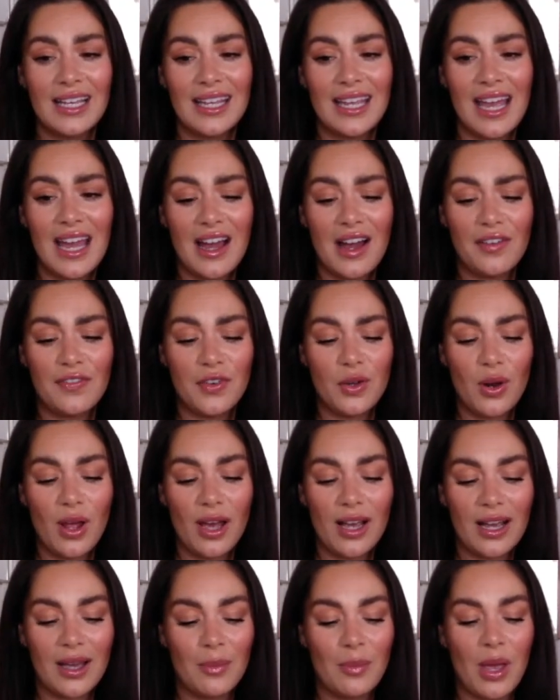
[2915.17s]
Yeah, I feel
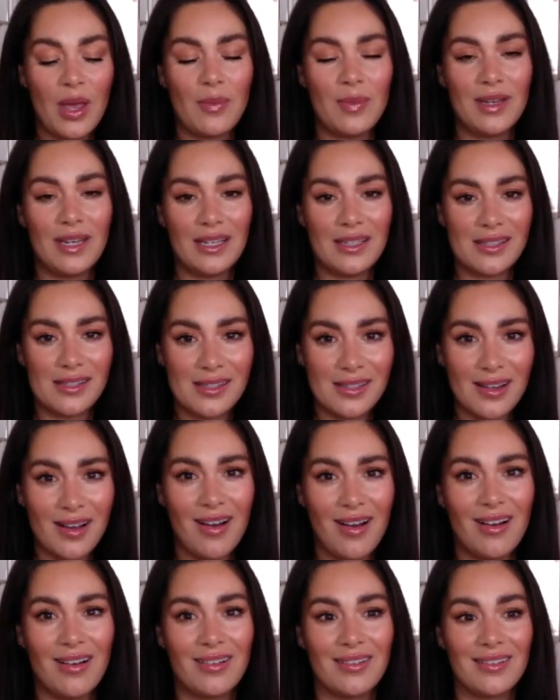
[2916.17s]
like I maybe need to
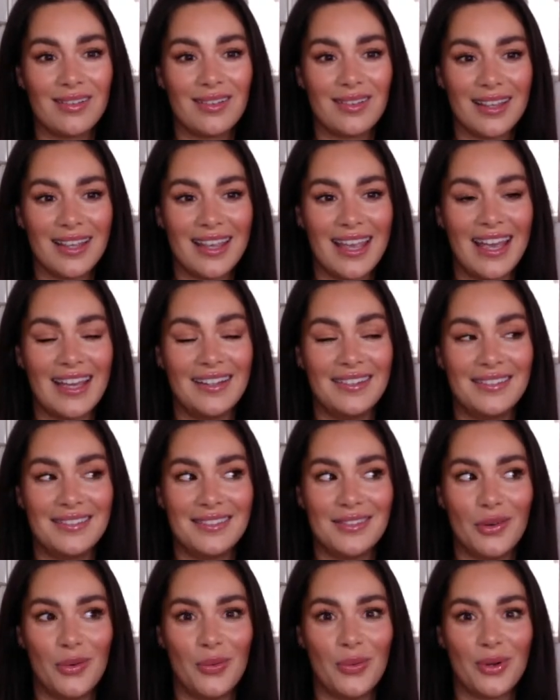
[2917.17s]
start
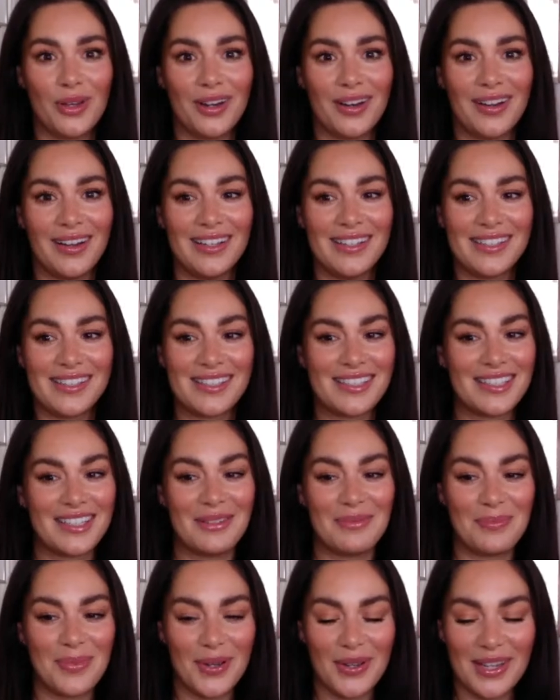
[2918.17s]
getting organised
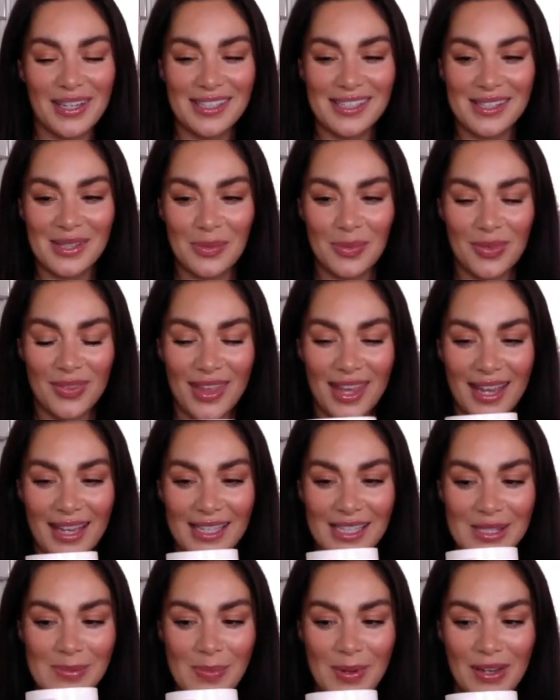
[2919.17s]
and booking some
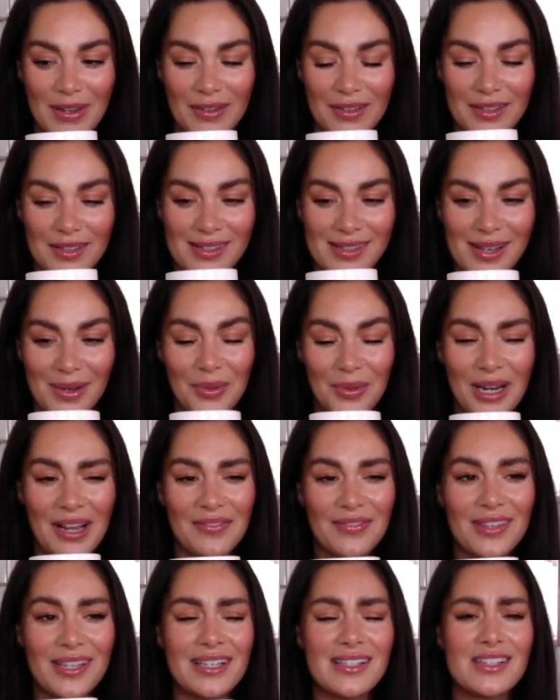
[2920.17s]
things because I want to
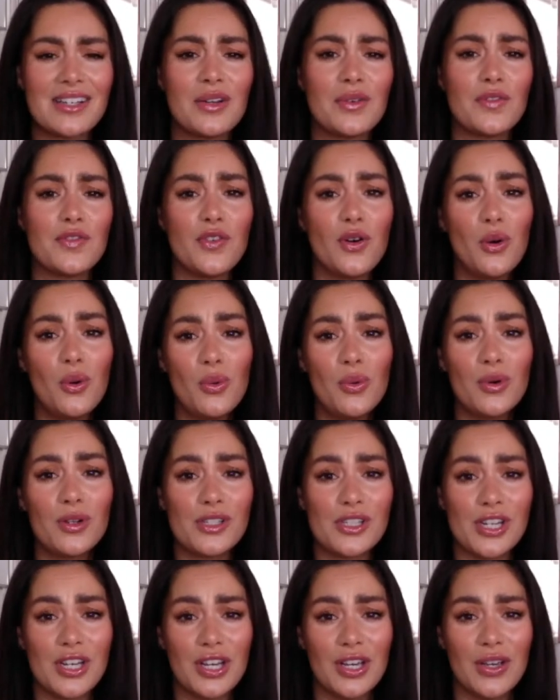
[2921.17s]
have things to look forward
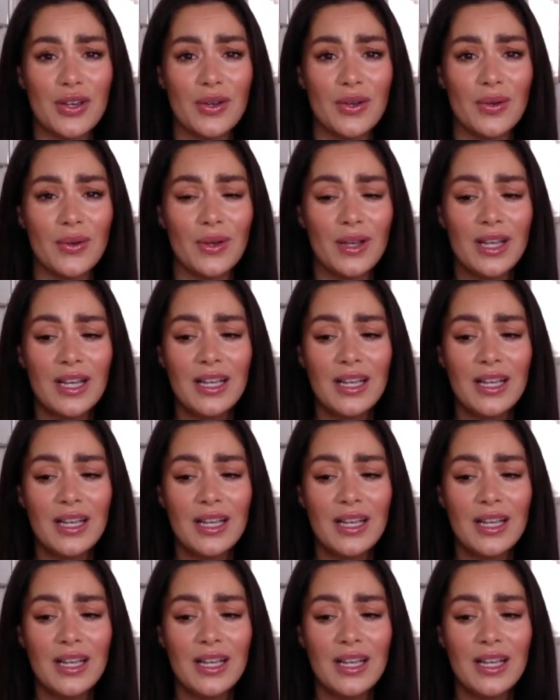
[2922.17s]
to.